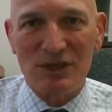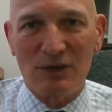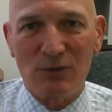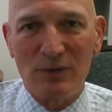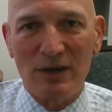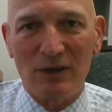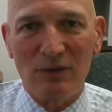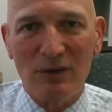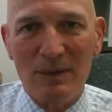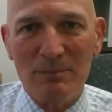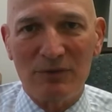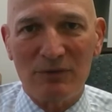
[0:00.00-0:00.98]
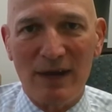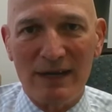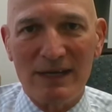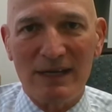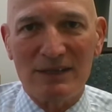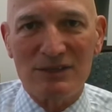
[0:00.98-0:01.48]
to critical
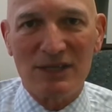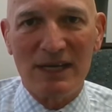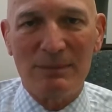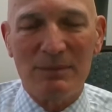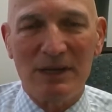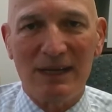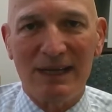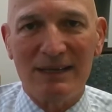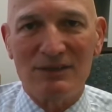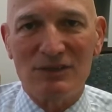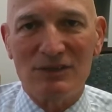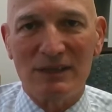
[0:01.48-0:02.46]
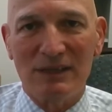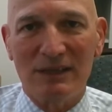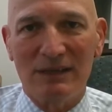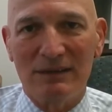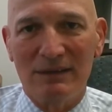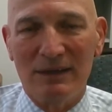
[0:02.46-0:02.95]
limb-threatening ischemia. It's
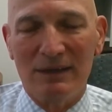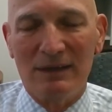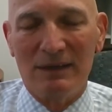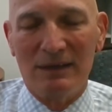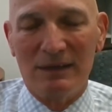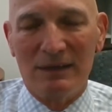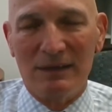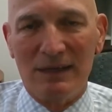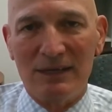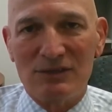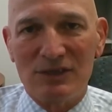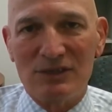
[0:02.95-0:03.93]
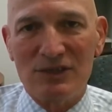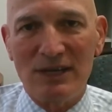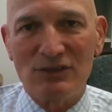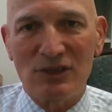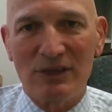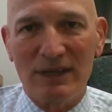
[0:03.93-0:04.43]

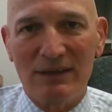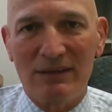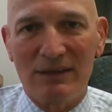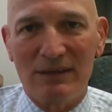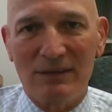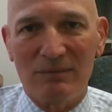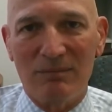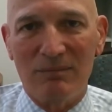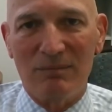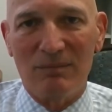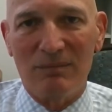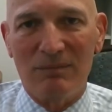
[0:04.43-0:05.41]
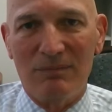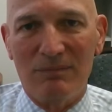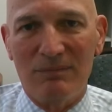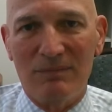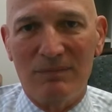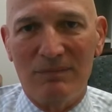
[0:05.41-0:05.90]
essentially the
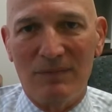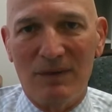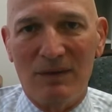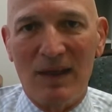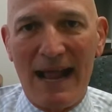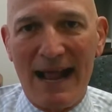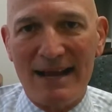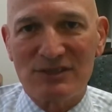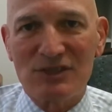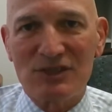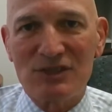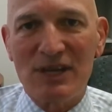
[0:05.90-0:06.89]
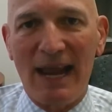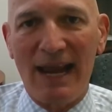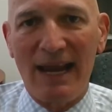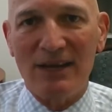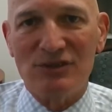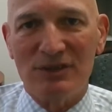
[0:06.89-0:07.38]
last
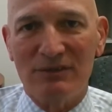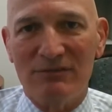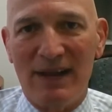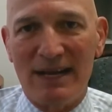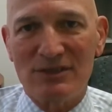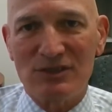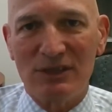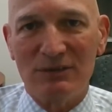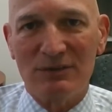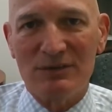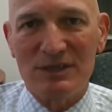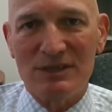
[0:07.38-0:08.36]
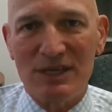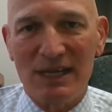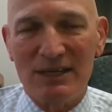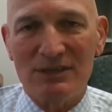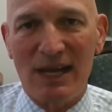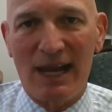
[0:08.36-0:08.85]
stage of vascular
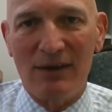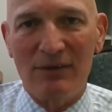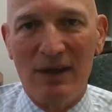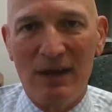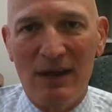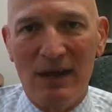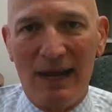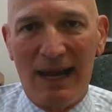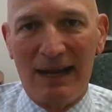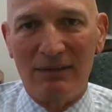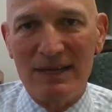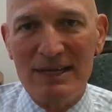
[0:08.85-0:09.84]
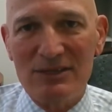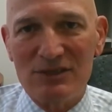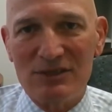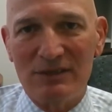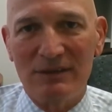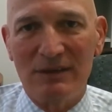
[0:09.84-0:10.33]
disease, and at
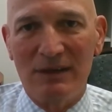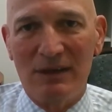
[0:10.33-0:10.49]
least